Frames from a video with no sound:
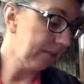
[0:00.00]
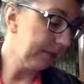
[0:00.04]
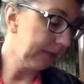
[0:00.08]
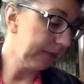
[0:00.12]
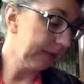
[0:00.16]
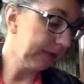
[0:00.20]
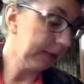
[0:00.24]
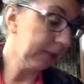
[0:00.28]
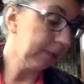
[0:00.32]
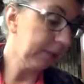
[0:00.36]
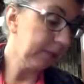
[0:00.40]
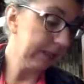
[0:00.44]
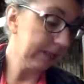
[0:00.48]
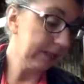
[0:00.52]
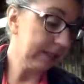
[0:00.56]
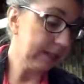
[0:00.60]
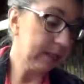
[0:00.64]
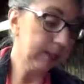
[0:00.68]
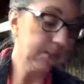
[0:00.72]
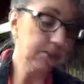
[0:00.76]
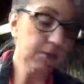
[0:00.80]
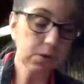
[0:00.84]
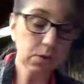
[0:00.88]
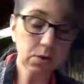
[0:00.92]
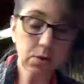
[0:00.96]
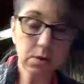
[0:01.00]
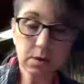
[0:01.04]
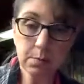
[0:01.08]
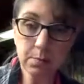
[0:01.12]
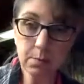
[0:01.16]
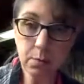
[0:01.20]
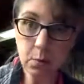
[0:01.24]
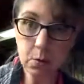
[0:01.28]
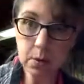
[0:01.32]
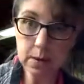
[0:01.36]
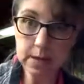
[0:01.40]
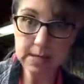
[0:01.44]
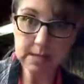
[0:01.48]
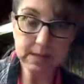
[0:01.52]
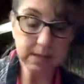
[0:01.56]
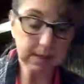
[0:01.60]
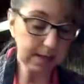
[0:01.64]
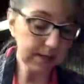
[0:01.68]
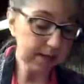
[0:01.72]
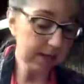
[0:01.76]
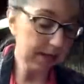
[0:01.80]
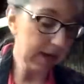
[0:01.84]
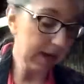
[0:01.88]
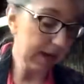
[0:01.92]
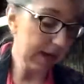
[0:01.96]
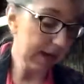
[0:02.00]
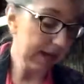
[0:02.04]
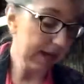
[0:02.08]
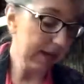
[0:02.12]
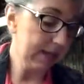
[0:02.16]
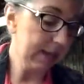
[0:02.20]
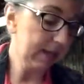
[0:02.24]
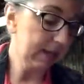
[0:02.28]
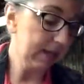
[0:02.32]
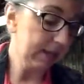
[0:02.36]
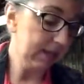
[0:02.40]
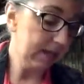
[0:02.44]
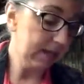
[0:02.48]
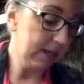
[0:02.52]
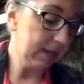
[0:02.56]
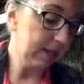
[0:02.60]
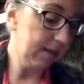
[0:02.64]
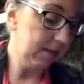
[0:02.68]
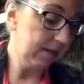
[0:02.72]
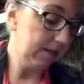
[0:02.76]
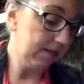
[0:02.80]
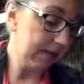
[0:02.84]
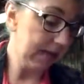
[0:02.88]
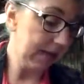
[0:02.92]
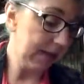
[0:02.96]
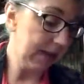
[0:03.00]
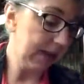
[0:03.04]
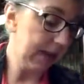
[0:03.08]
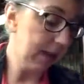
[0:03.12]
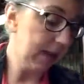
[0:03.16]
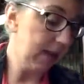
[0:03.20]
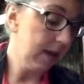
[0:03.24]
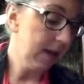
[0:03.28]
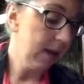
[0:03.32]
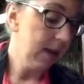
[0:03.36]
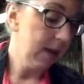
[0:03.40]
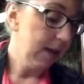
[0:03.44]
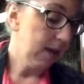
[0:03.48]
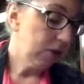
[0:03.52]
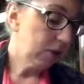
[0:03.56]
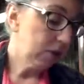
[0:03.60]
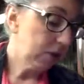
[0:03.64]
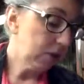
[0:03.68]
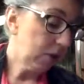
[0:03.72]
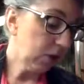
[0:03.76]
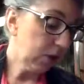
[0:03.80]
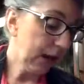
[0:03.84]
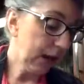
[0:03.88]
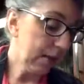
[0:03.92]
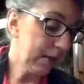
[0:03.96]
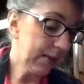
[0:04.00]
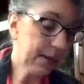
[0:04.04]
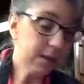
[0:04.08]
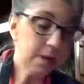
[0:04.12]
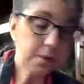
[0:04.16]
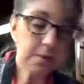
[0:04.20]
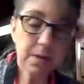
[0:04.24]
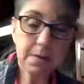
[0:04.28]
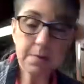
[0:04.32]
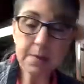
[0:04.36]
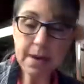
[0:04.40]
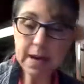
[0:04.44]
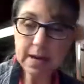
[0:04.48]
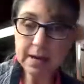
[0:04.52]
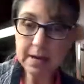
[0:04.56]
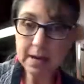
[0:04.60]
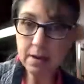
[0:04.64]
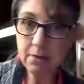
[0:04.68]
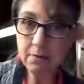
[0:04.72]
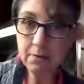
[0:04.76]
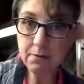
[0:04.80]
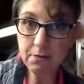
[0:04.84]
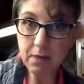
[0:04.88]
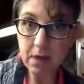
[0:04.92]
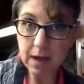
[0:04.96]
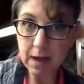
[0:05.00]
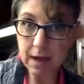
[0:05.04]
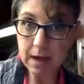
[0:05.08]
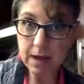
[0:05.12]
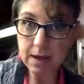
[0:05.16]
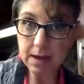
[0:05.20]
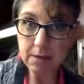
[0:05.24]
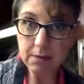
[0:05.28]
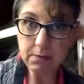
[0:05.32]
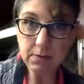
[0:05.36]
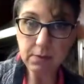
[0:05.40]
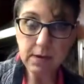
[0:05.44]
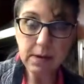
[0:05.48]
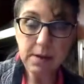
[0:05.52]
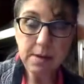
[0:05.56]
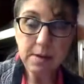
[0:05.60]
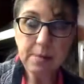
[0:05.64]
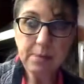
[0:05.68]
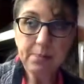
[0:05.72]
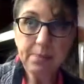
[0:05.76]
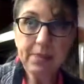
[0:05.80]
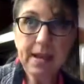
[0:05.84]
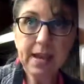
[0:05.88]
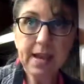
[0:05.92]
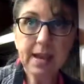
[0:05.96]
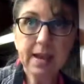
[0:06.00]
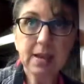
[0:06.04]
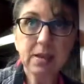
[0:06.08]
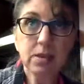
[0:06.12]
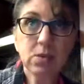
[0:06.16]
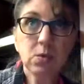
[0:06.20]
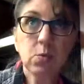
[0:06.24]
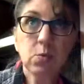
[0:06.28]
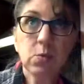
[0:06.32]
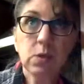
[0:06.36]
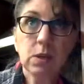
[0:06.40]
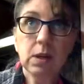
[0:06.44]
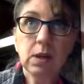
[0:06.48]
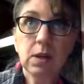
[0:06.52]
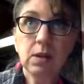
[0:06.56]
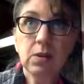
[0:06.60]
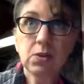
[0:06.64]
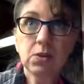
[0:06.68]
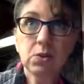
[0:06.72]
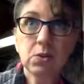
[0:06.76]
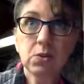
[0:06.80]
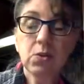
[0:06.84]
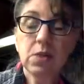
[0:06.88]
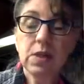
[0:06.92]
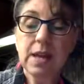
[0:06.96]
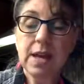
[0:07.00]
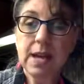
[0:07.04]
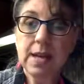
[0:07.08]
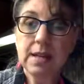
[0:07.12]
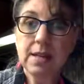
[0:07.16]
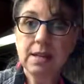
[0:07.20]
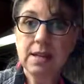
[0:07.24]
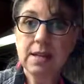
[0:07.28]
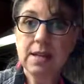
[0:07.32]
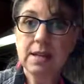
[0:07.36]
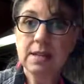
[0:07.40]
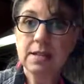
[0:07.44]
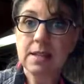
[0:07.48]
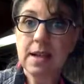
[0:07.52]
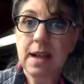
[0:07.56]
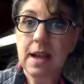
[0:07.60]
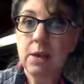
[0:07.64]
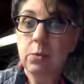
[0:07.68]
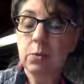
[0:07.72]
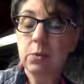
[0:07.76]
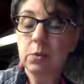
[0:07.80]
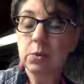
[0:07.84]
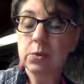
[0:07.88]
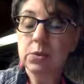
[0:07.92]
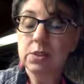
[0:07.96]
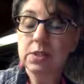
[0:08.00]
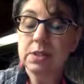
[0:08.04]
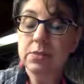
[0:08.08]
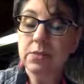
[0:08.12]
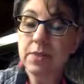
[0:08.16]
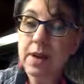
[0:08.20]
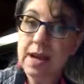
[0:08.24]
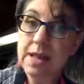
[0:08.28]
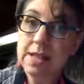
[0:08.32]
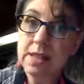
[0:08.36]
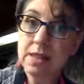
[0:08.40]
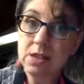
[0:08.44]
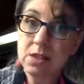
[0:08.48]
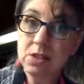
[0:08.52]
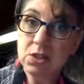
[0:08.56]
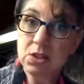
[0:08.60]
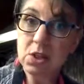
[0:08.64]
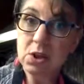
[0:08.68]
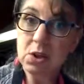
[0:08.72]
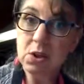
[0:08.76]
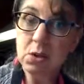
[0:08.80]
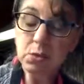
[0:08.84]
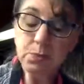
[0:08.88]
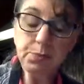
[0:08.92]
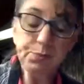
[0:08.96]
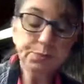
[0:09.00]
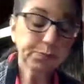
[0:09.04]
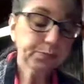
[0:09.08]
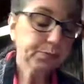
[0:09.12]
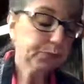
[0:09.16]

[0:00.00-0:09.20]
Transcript: making pizza for the boys and I this evening. So I'm going to be back at 5. And what I'll do then is I will divide the dough